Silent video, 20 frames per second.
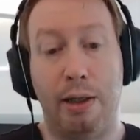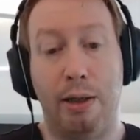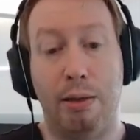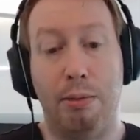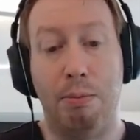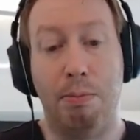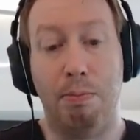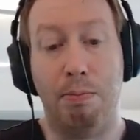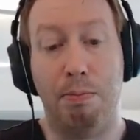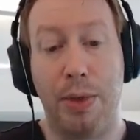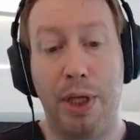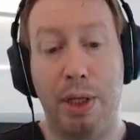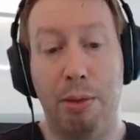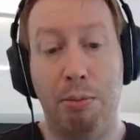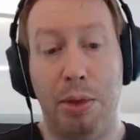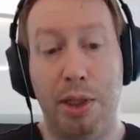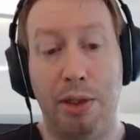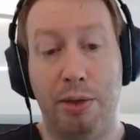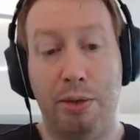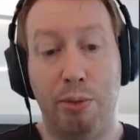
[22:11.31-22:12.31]

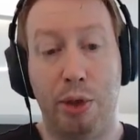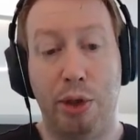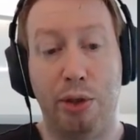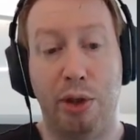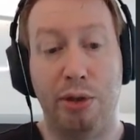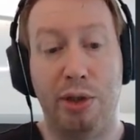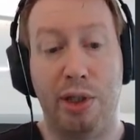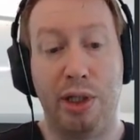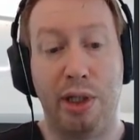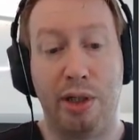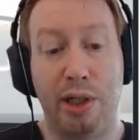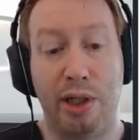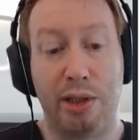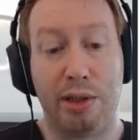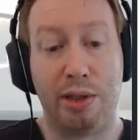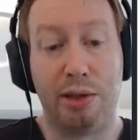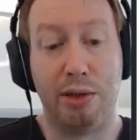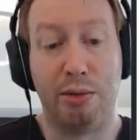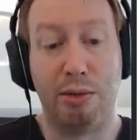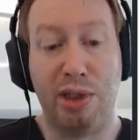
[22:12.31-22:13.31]
but we're not there yet.